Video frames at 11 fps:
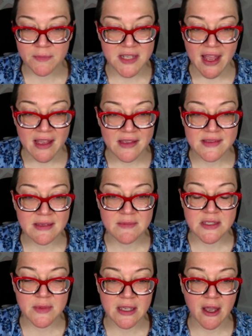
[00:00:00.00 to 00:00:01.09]
T A Z seems
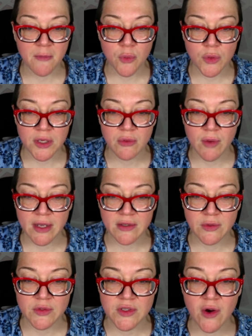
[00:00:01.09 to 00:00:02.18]
to be a pretty
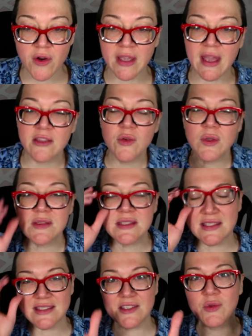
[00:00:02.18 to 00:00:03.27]
regular target, and you can
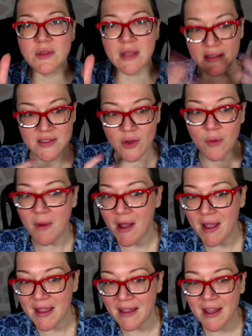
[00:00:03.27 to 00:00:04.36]
you can and so am
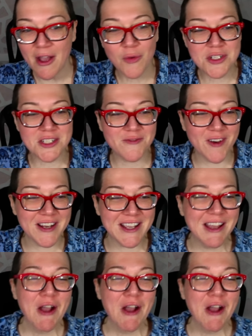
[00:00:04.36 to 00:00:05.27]
I, which is funny